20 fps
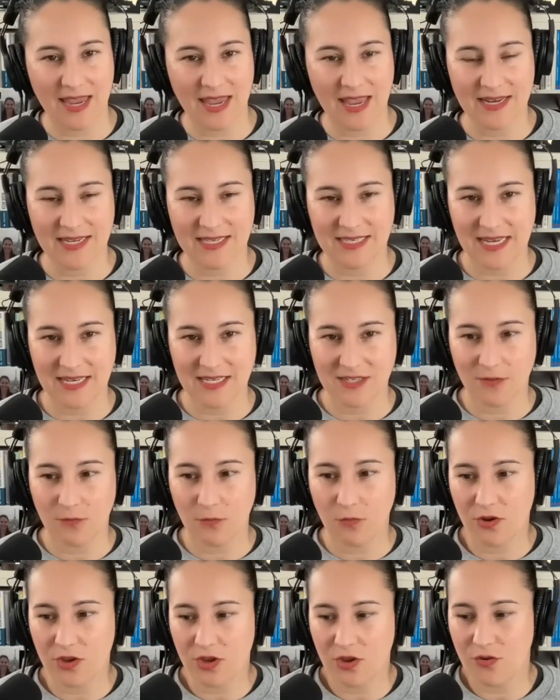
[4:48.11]
get a sense of
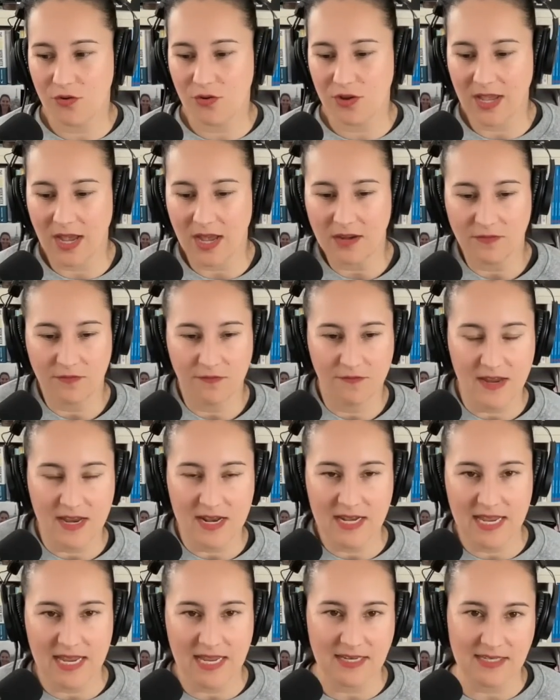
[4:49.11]
what your gut
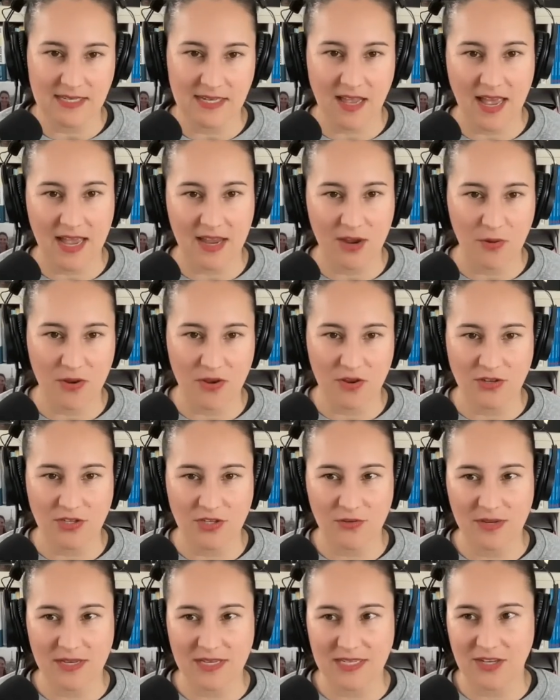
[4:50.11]
feeling is like when you're
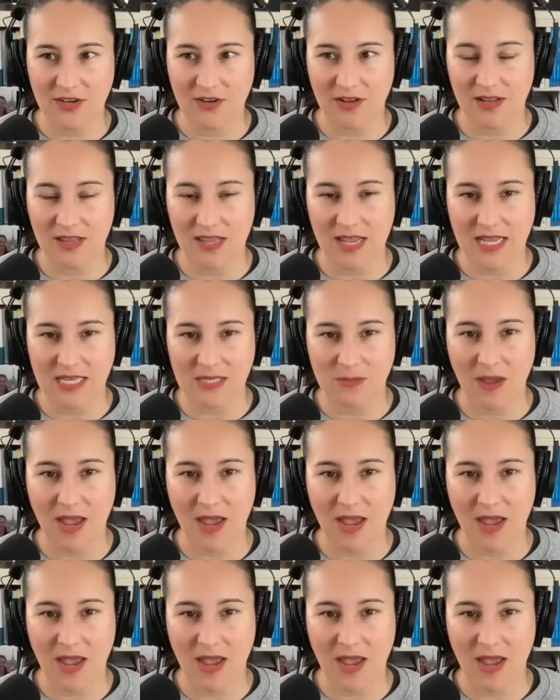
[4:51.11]
doing certain things.